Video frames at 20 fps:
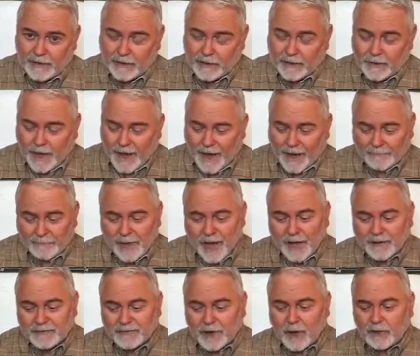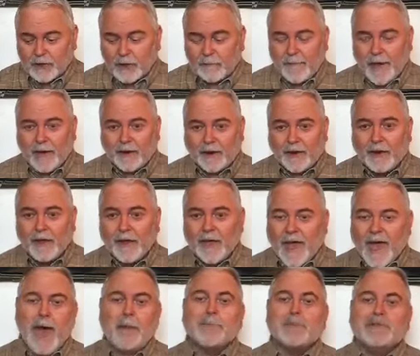I'm not talking about a
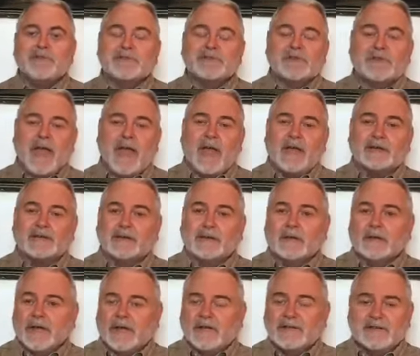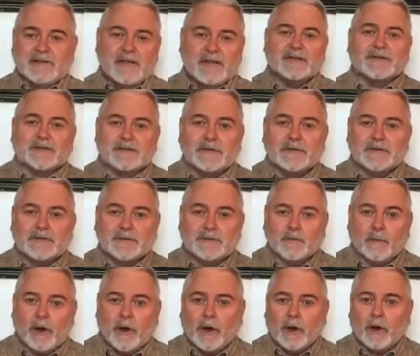happenstance existence
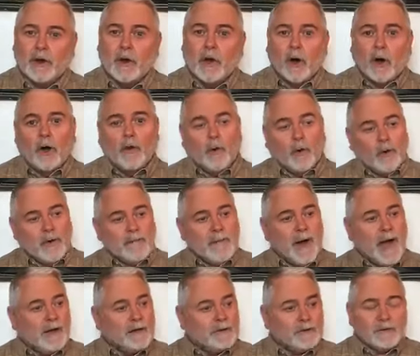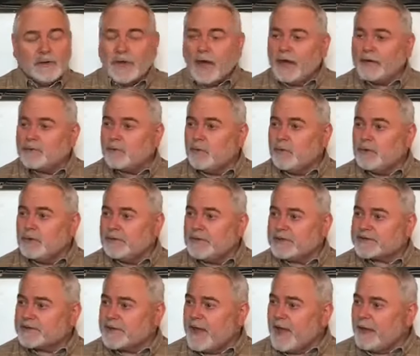where, oh, we might do God's will this
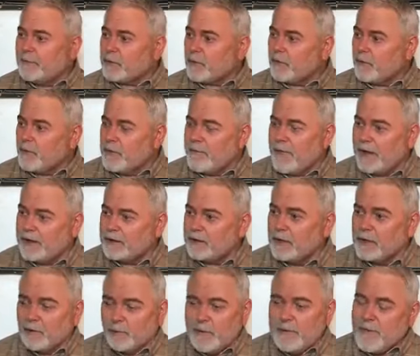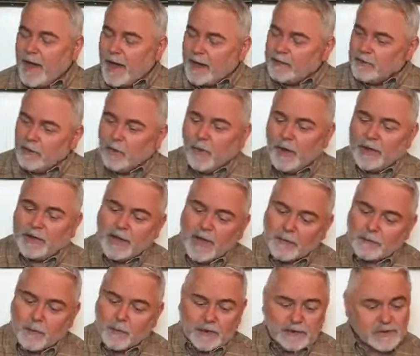time or we might we might know what God
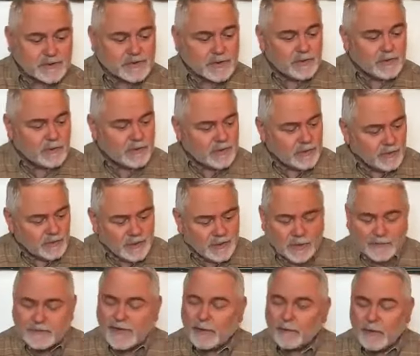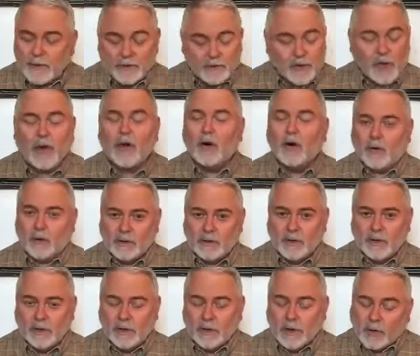wants to do and here another time. No.
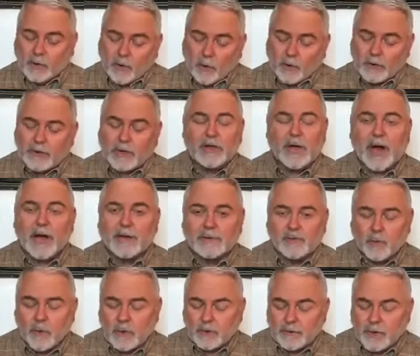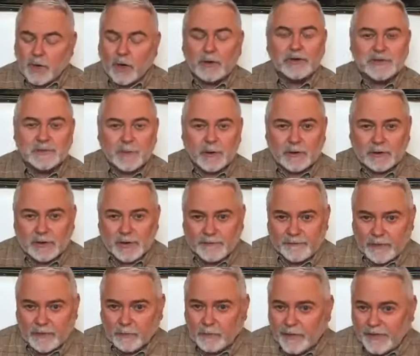According to God's word, the Holy Spirit
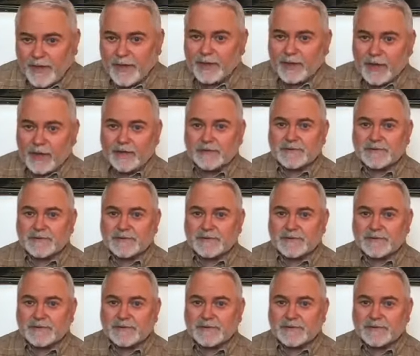living within us,